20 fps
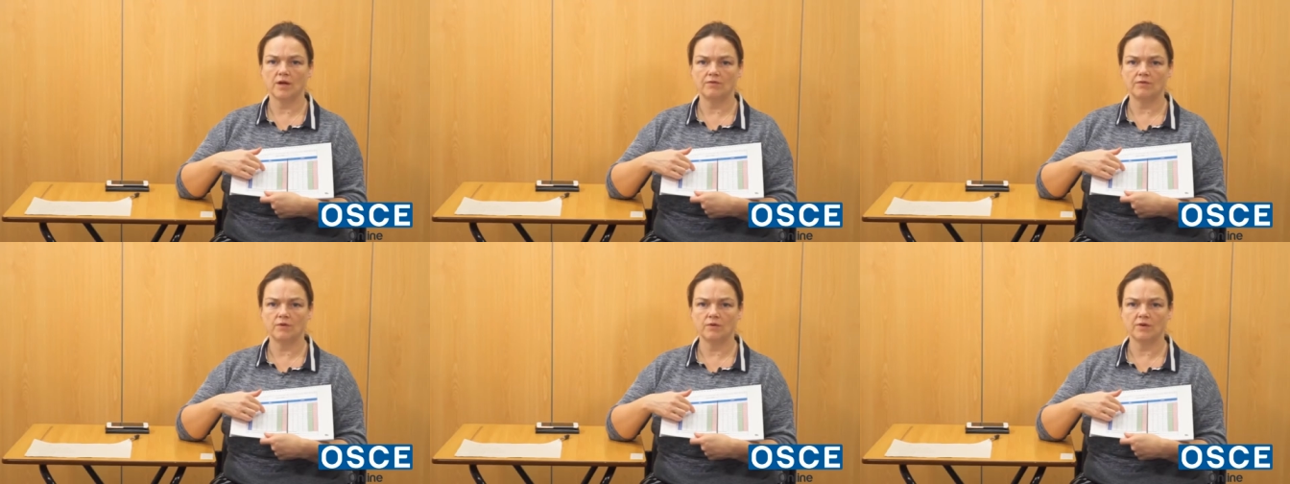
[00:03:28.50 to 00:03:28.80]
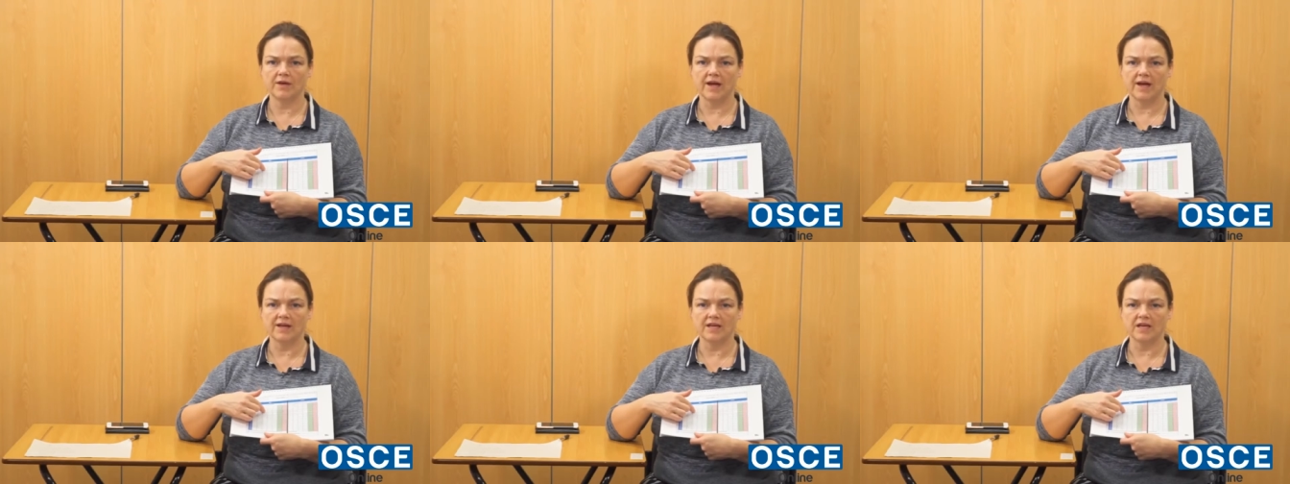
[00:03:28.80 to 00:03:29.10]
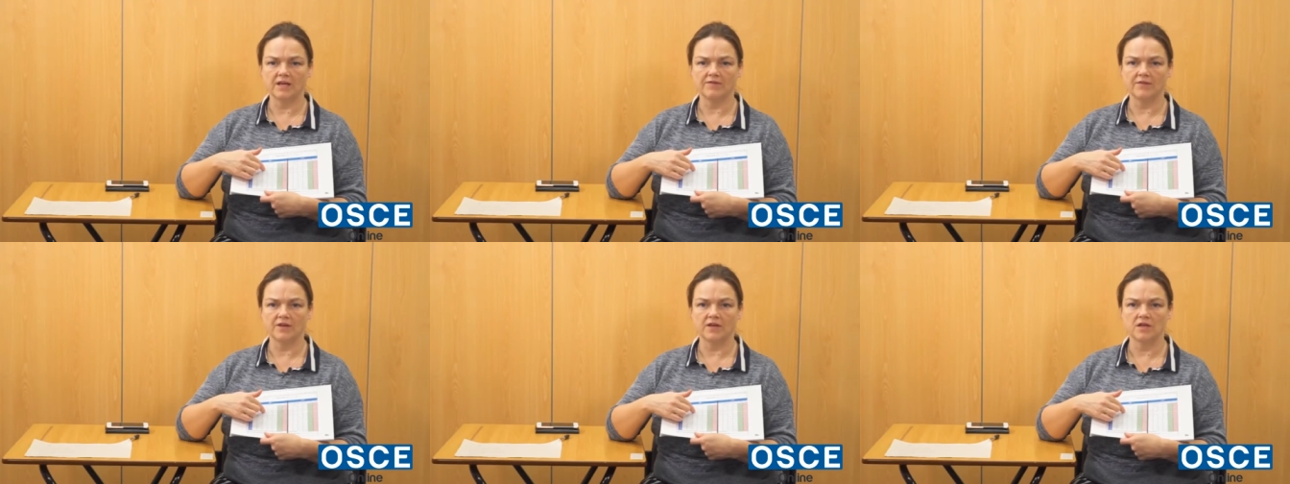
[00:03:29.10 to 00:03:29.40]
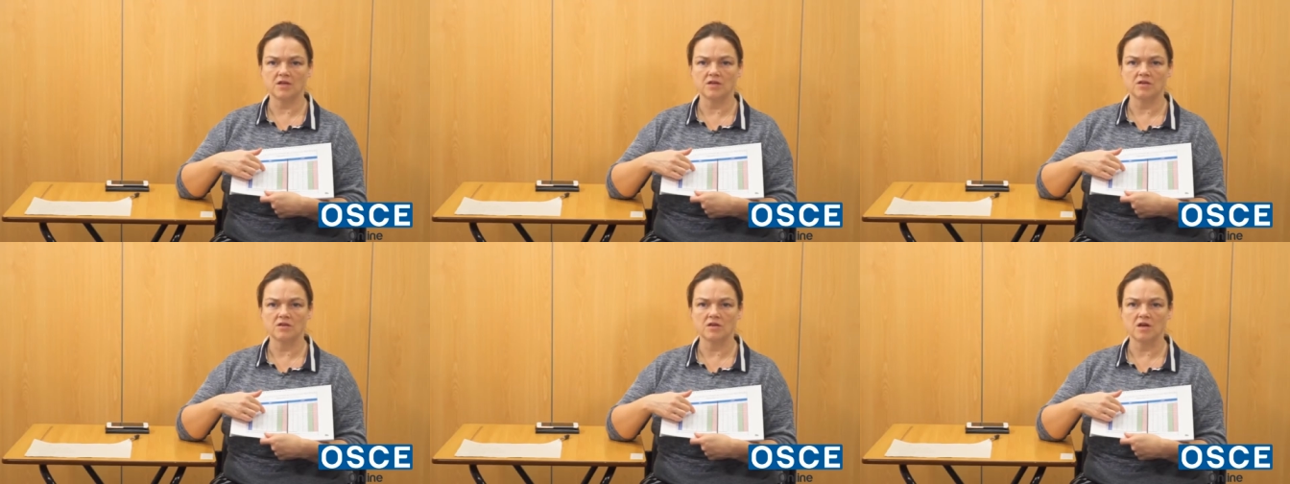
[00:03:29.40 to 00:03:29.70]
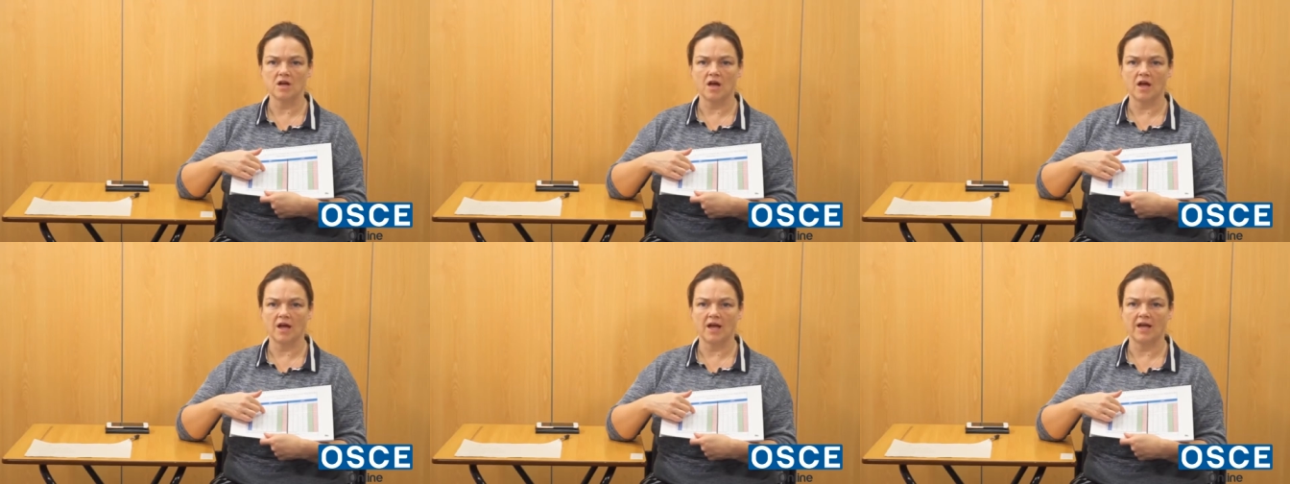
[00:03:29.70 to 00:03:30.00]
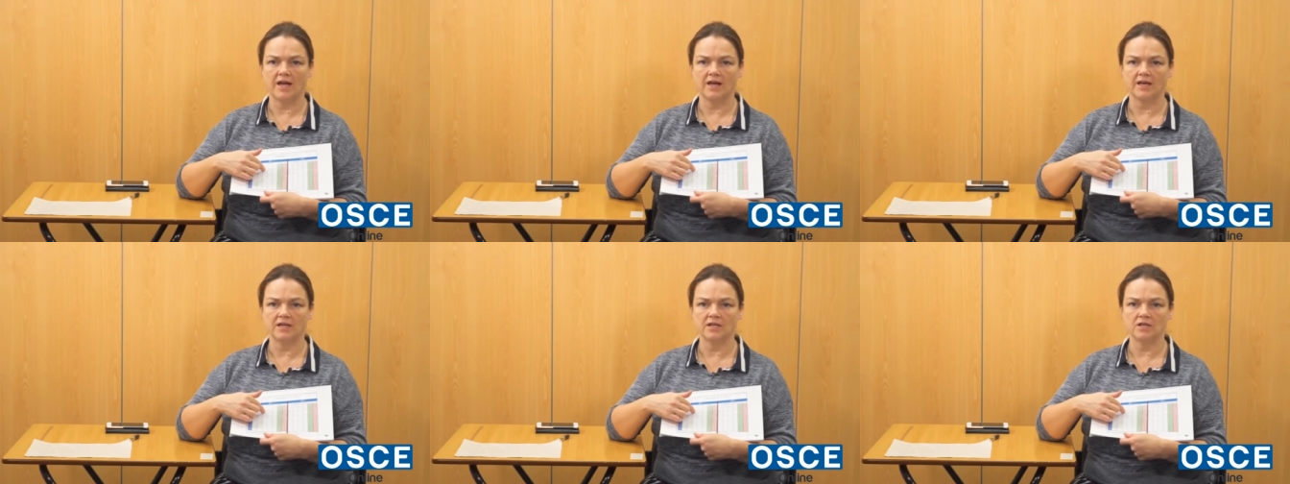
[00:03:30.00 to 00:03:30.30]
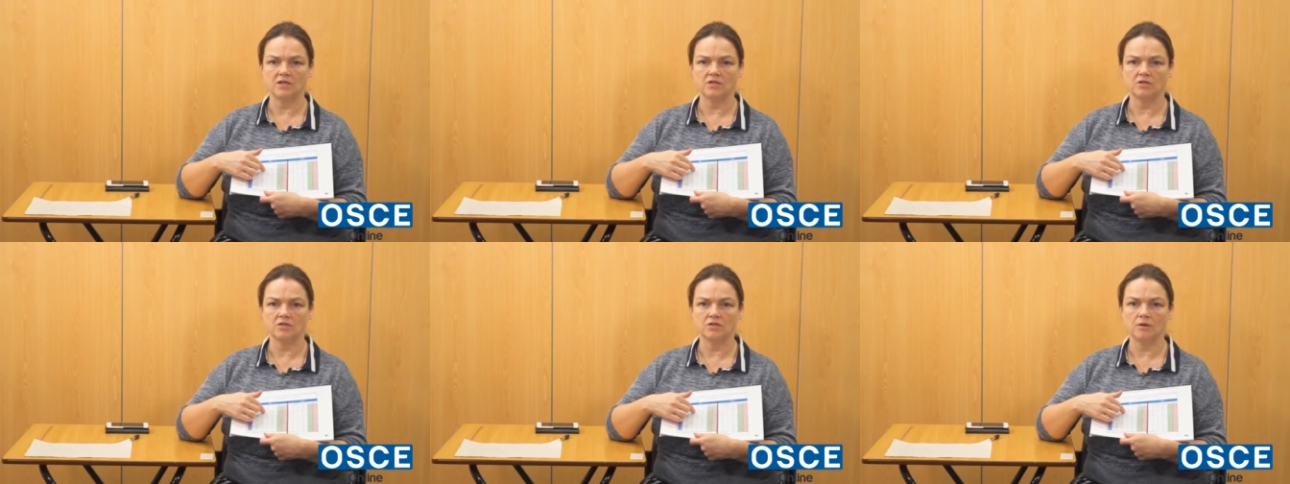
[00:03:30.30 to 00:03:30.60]
if you get given
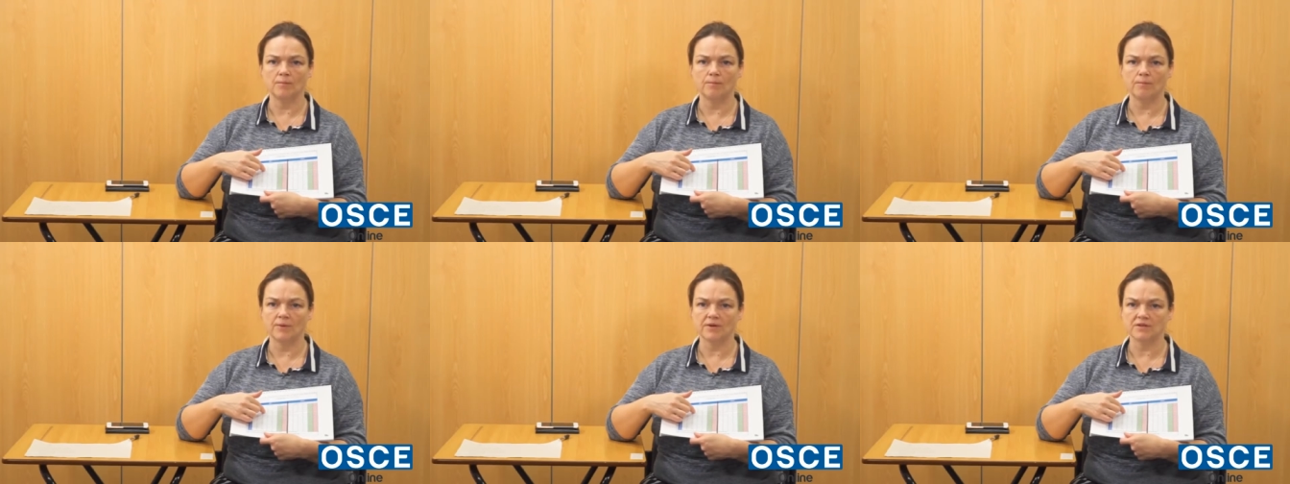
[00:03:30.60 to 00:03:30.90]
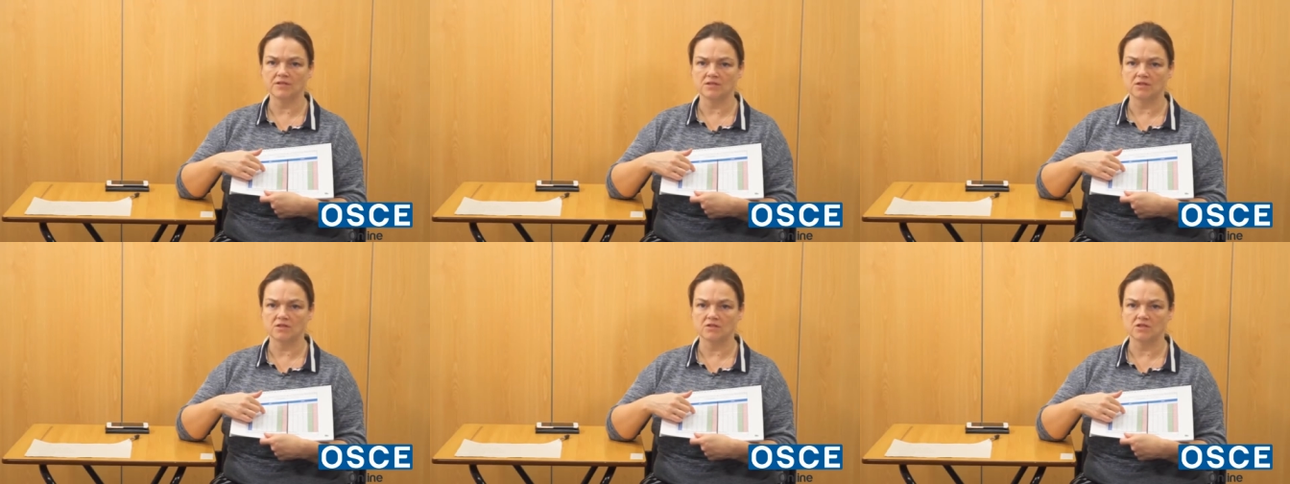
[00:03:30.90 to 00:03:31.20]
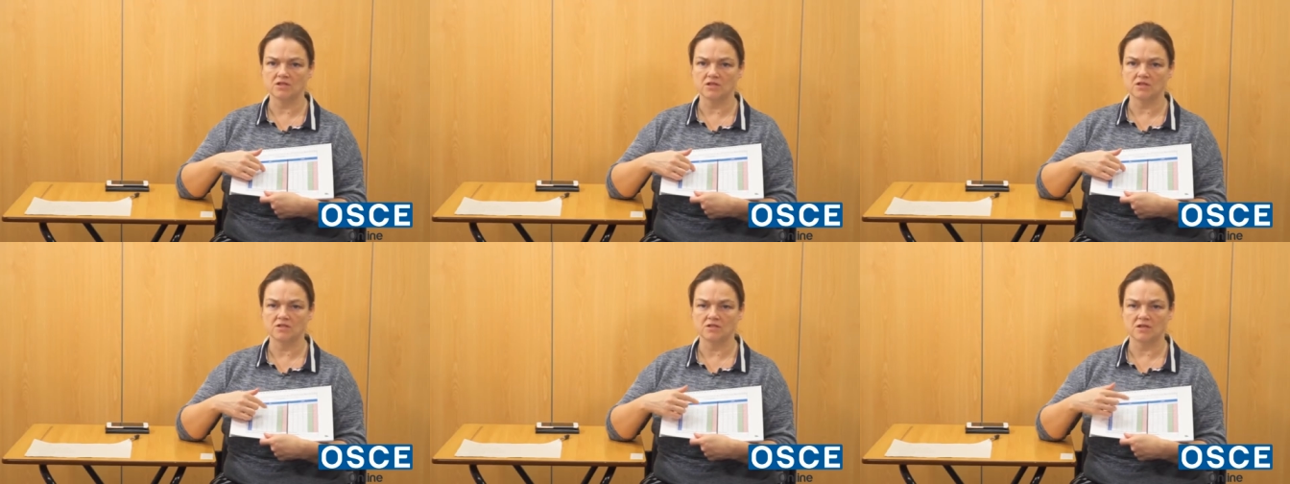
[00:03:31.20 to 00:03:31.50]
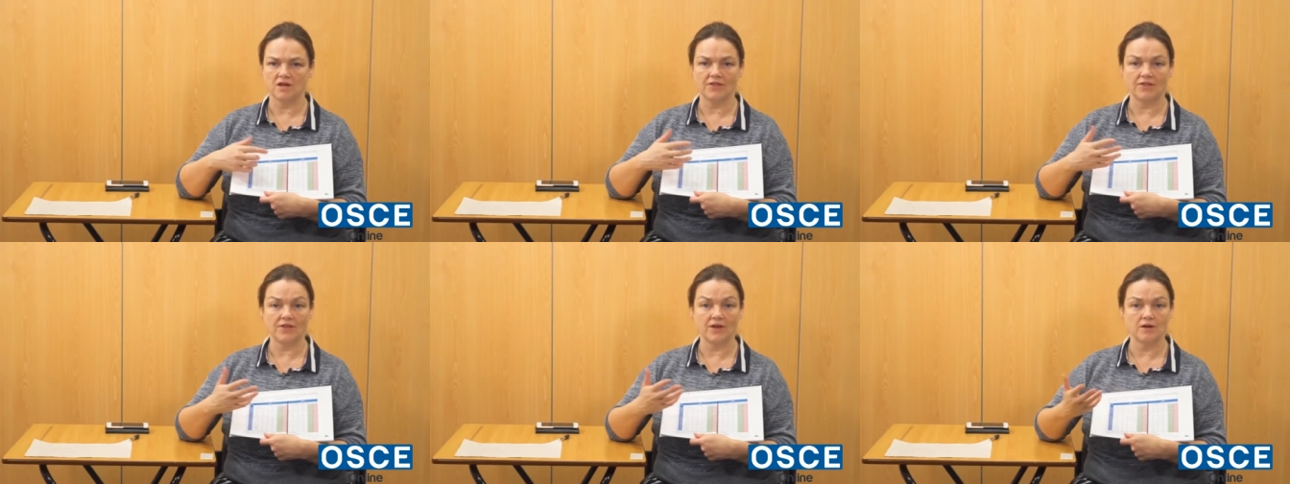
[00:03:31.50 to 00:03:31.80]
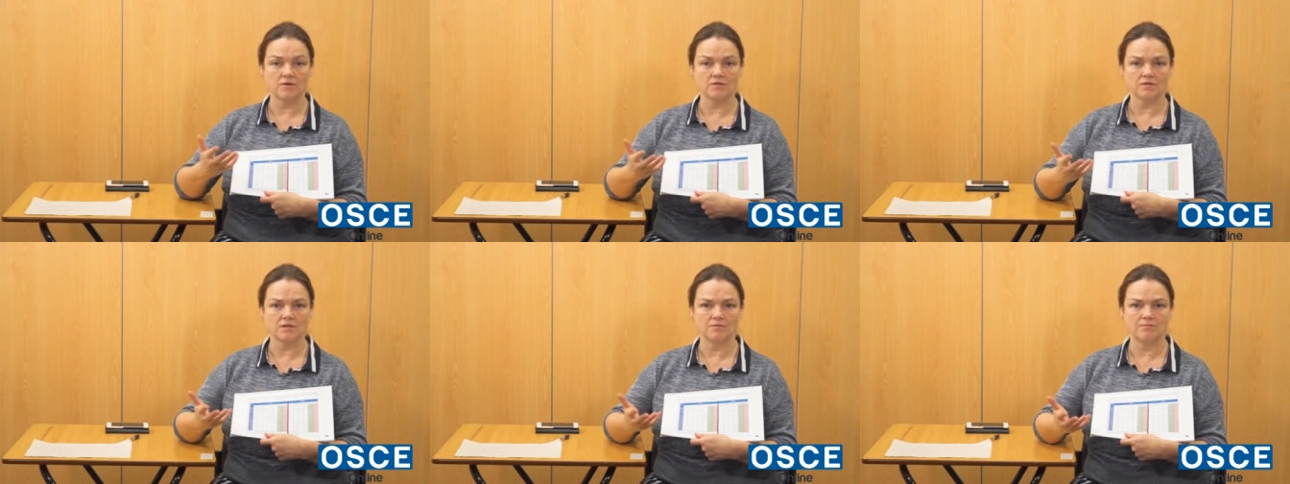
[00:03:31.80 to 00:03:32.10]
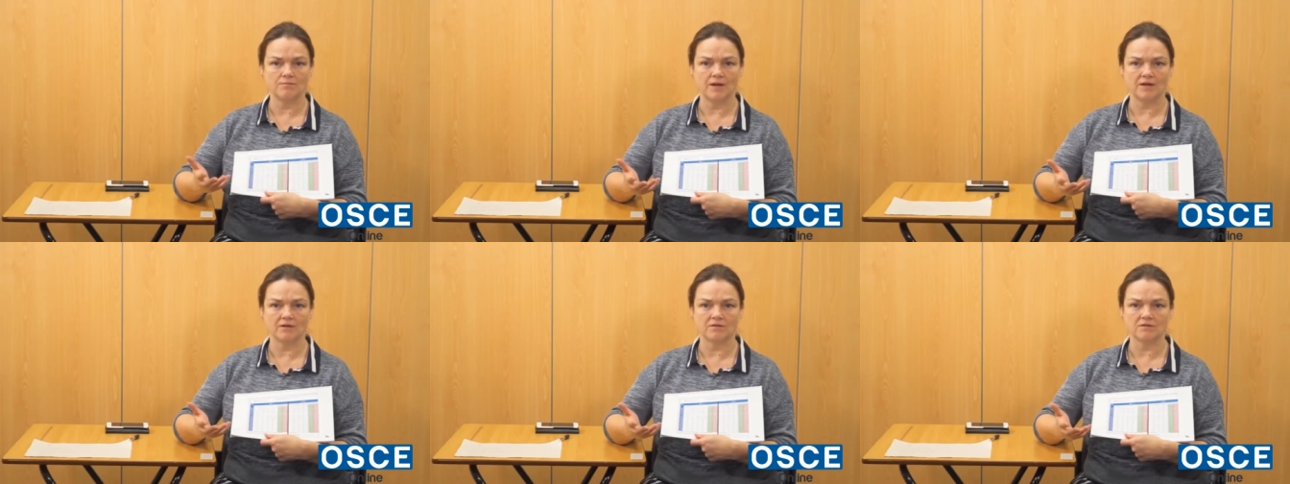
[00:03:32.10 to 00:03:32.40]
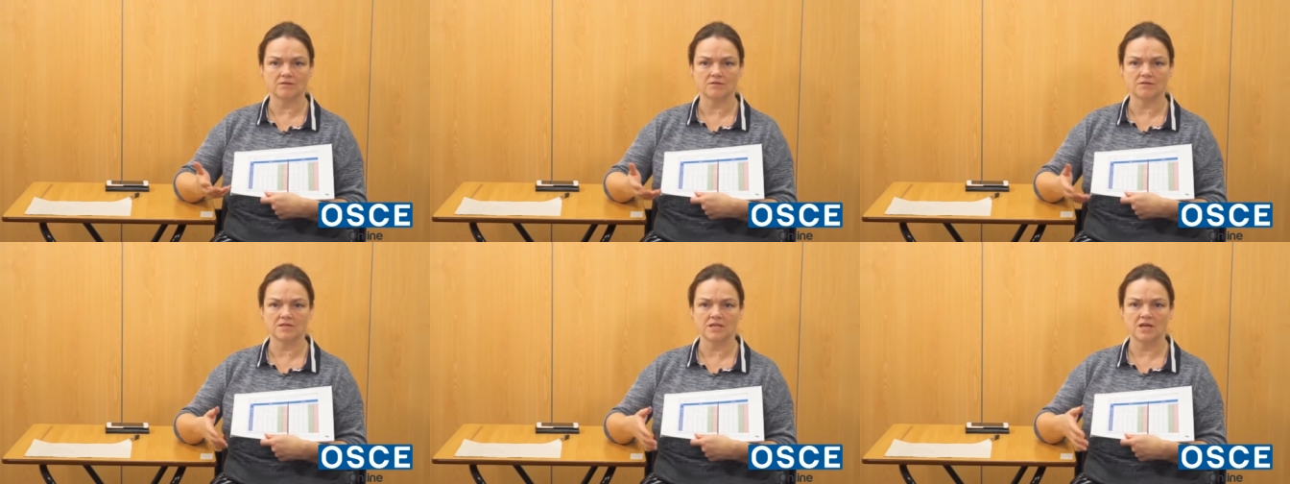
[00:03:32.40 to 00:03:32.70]
a number such as 1,000
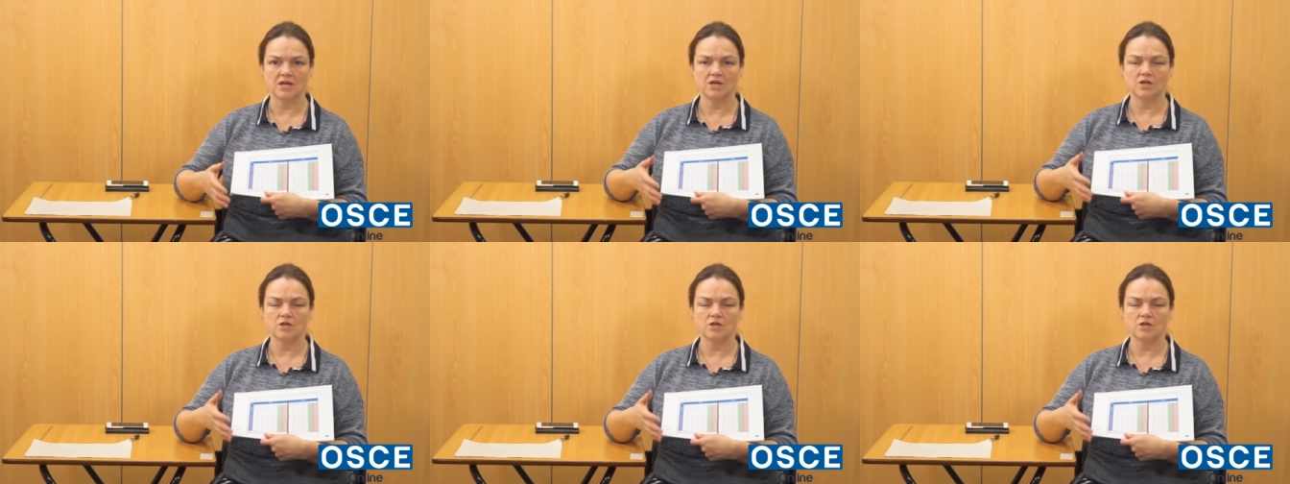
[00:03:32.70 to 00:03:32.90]
mils,